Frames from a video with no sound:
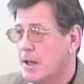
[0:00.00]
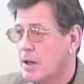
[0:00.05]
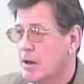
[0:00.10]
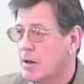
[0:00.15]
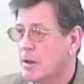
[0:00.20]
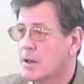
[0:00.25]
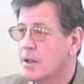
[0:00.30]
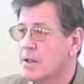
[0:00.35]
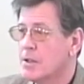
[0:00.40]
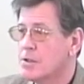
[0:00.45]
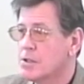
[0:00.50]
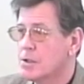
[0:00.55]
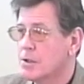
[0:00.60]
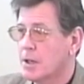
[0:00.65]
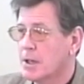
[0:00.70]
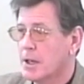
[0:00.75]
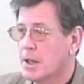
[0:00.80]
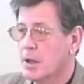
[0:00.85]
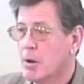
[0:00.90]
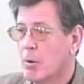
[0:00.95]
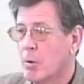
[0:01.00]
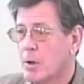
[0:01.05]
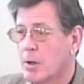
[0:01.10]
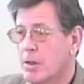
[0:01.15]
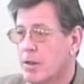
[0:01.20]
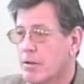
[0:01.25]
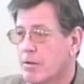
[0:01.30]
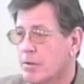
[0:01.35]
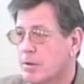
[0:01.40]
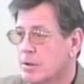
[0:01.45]
or are you strictly going
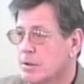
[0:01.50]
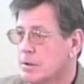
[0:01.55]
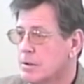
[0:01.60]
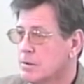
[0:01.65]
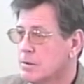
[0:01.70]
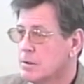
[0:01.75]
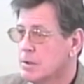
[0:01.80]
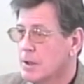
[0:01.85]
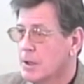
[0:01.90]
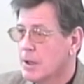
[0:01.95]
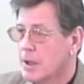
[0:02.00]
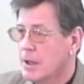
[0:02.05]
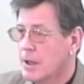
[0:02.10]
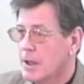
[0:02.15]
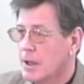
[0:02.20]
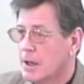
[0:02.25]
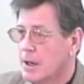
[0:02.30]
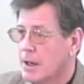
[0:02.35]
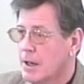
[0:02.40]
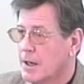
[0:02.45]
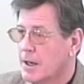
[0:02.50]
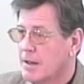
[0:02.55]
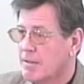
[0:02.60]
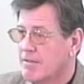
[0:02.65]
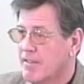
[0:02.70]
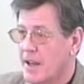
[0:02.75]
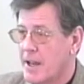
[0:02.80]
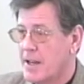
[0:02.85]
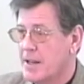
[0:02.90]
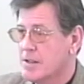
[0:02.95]
through
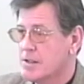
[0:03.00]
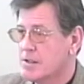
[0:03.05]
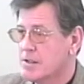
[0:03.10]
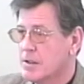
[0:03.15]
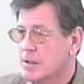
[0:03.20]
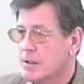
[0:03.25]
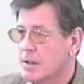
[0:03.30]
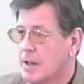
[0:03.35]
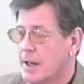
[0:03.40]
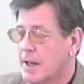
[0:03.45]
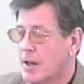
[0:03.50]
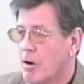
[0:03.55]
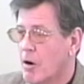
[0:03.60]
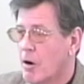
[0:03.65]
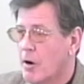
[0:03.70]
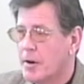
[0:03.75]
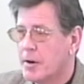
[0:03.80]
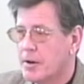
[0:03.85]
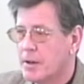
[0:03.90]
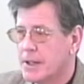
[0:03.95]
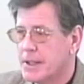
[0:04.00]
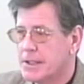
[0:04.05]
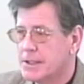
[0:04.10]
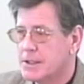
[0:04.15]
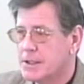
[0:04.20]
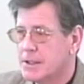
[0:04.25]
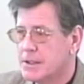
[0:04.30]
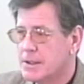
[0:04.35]
veins and arteries?